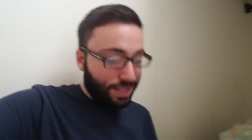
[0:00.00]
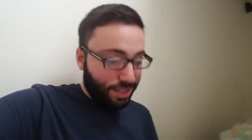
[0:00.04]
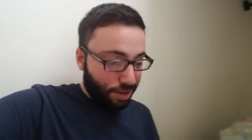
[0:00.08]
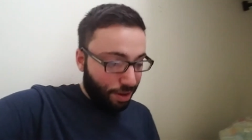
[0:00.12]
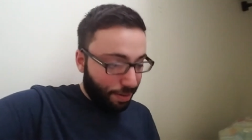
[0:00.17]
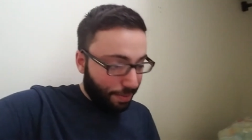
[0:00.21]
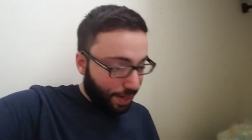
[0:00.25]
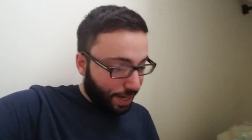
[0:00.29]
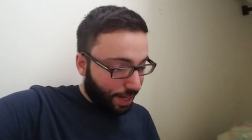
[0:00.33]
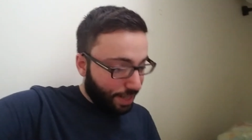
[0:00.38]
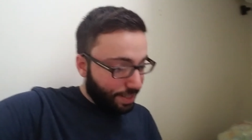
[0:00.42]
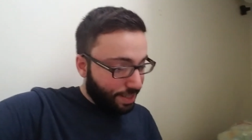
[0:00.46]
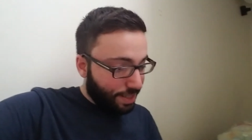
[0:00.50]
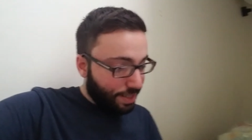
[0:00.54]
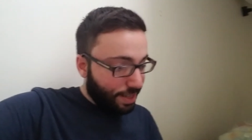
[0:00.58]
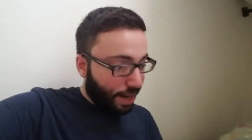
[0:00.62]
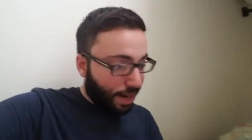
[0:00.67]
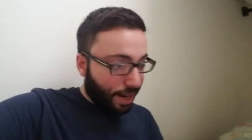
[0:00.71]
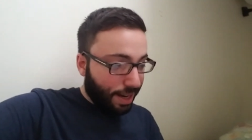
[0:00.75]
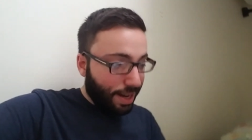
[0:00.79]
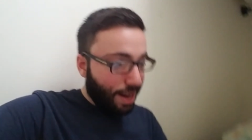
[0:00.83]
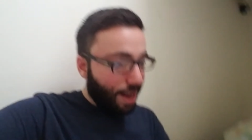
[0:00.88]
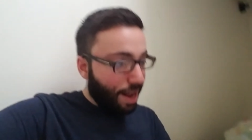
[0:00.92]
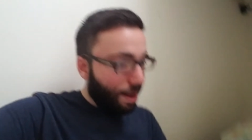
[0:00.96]
So I'm going to
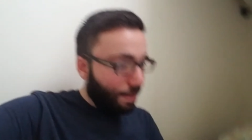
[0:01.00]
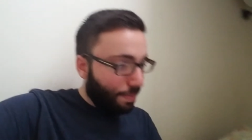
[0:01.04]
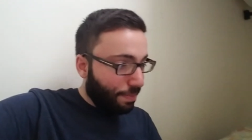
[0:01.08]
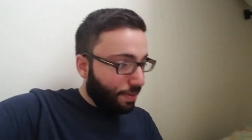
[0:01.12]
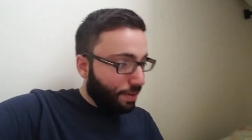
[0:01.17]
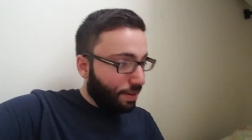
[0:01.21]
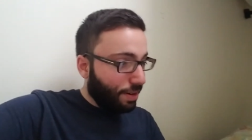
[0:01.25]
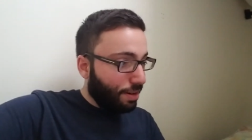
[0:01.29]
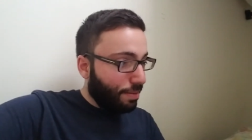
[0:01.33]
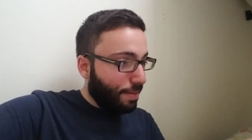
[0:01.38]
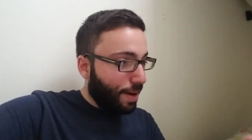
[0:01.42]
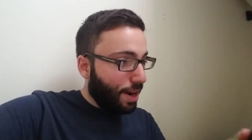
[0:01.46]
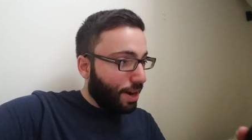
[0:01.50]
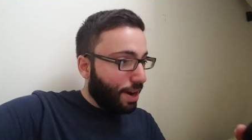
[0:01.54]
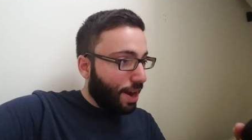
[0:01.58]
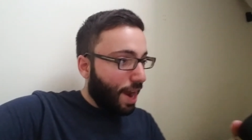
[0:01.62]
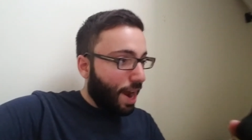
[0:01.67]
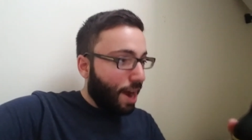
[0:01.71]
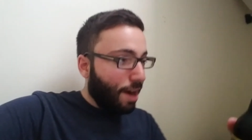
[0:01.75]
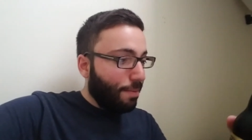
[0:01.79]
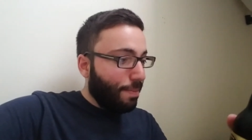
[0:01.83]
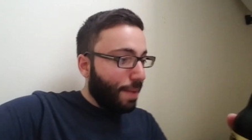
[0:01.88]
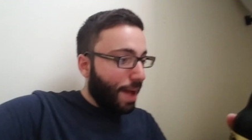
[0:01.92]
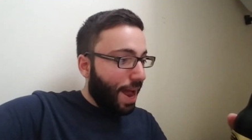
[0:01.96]
suck it up, no matter
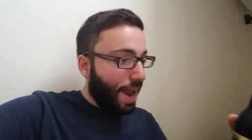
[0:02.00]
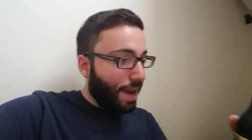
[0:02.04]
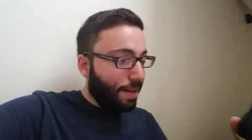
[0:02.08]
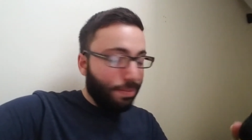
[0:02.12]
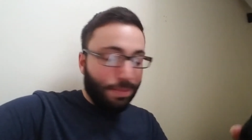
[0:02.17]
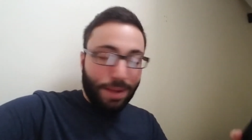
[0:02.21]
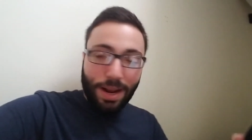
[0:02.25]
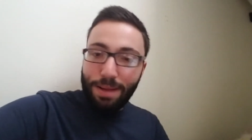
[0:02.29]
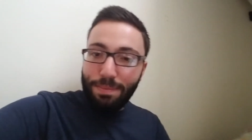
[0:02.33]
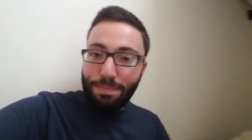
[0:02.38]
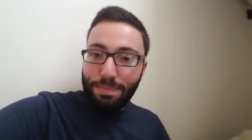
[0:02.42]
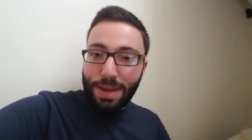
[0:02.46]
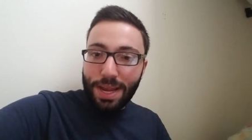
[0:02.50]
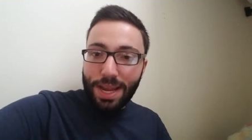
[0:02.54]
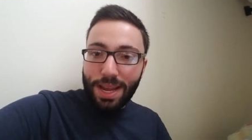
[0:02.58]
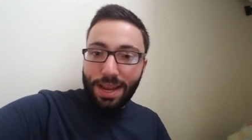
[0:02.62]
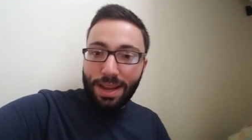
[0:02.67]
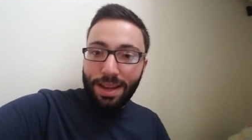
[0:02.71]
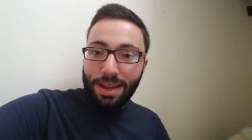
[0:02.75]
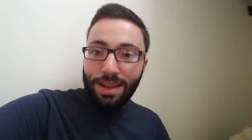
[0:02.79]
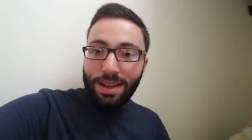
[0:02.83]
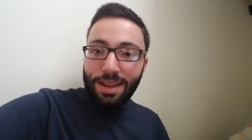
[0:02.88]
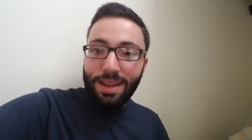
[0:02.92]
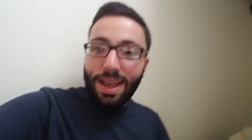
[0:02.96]
how bad it might
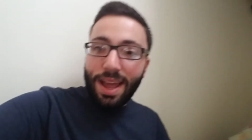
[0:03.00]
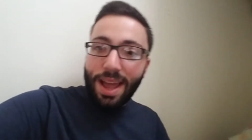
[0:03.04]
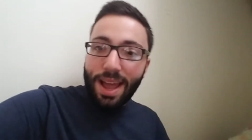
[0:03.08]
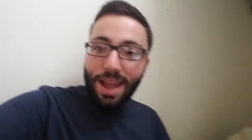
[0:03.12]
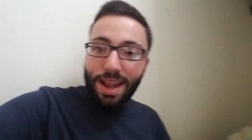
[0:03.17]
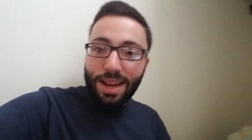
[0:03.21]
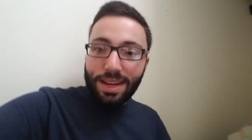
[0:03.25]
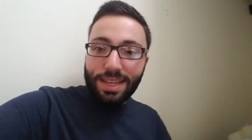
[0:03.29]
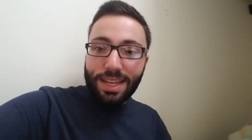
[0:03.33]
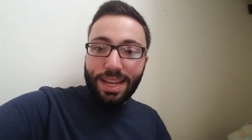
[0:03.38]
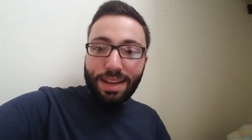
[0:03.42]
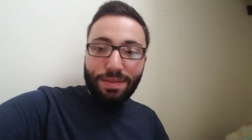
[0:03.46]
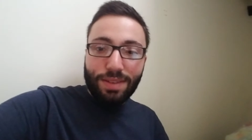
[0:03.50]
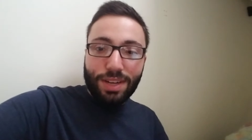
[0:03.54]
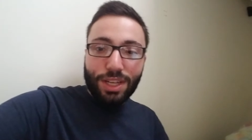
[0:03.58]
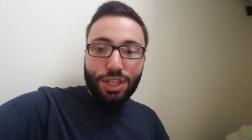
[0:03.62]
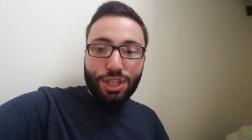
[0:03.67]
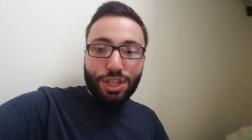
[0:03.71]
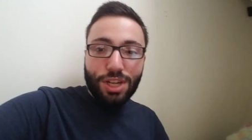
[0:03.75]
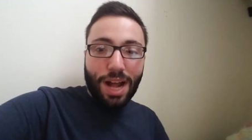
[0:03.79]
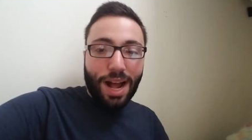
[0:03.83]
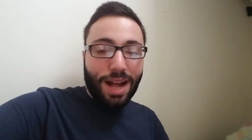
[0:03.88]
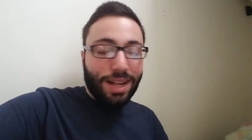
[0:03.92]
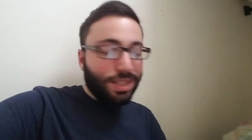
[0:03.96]
be, and give it a
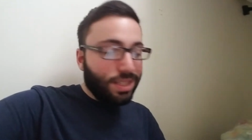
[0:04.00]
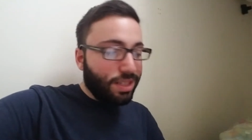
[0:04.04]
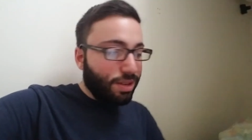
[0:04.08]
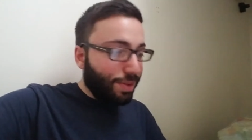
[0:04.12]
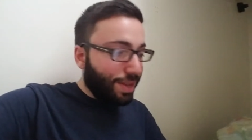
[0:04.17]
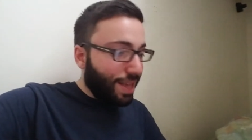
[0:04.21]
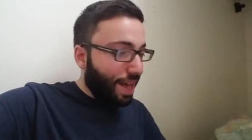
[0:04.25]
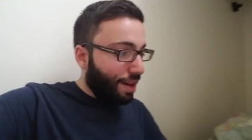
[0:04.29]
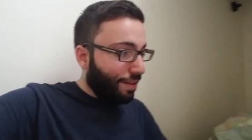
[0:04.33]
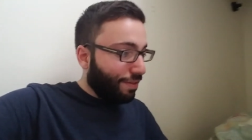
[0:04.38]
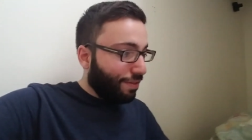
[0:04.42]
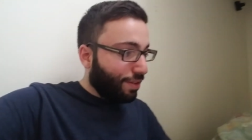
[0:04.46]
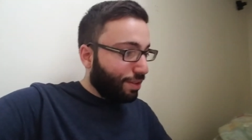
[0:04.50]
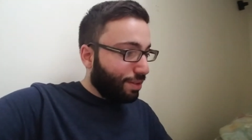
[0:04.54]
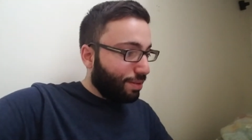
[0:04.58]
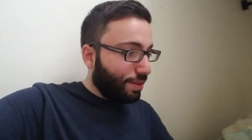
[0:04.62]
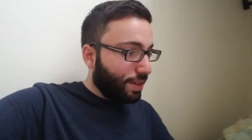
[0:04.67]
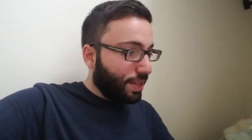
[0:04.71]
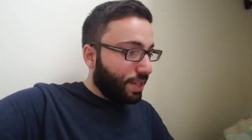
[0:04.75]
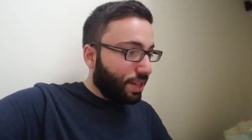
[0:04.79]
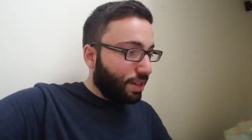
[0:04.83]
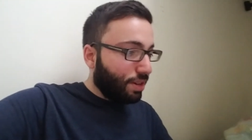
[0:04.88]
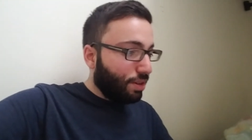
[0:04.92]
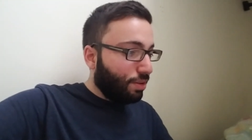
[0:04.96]
shot. So without further
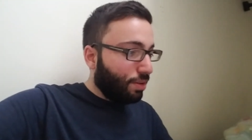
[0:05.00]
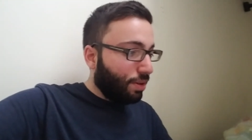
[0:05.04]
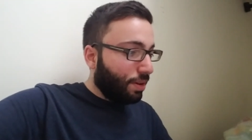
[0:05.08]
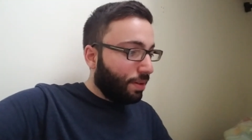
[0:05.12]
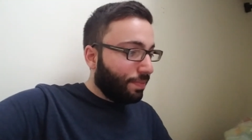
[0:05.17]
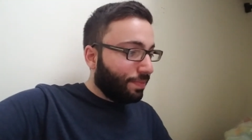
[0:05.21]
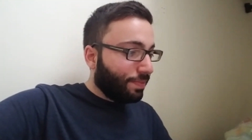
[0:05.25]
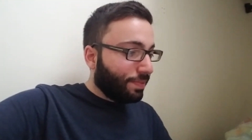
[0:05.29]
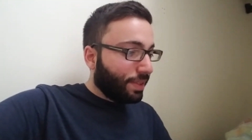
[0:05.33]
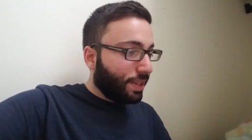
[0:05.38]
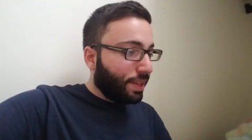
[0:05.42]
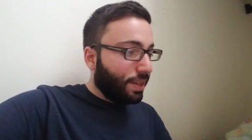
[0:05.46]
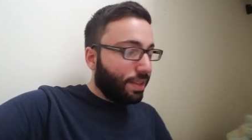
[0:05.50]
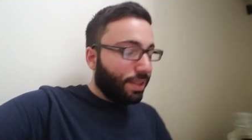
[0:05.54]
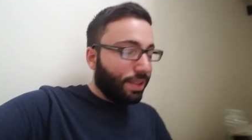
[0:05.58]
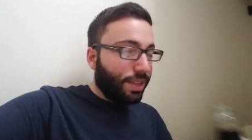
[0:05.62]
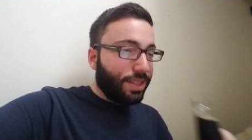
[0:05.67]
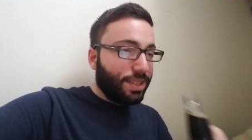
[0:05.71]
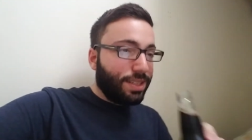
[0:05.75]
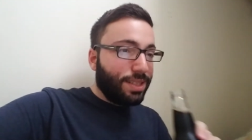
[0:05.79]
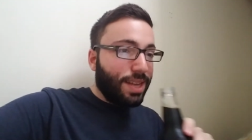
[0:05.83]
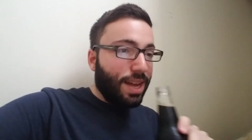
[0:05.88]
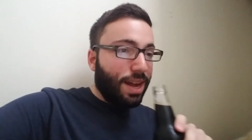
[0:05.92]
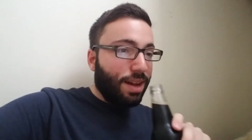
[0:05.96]
ado,
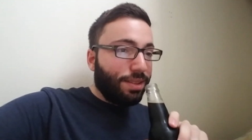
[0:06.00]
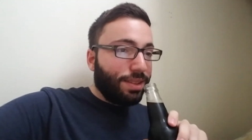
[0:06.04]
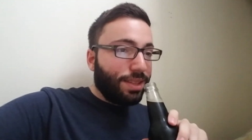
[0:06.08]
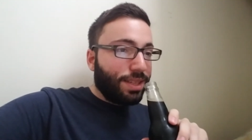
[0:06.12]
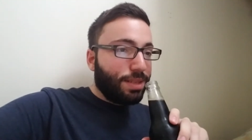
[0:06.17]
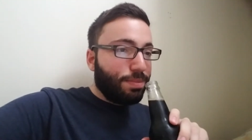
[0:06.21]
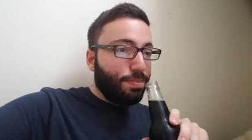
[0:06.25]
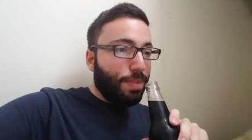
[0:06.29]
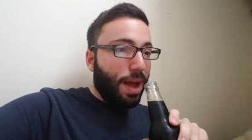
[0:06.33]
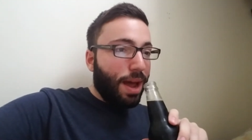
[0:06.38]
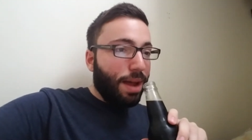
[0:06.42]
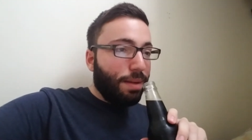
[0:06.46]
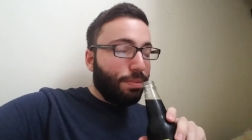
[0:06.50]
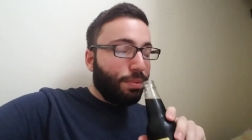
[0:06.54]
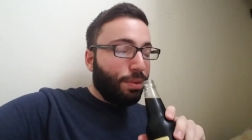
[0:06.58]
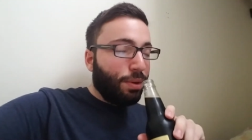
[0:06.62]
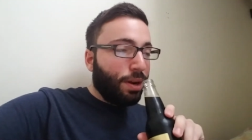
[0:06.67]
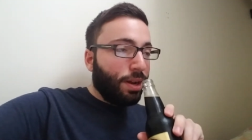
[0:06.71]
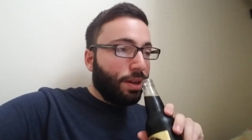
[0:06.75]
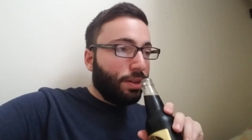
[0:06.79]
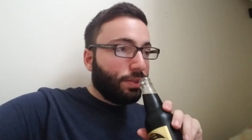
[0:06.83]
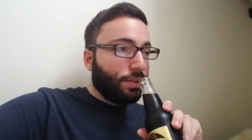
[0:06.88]
What's down this bad boy.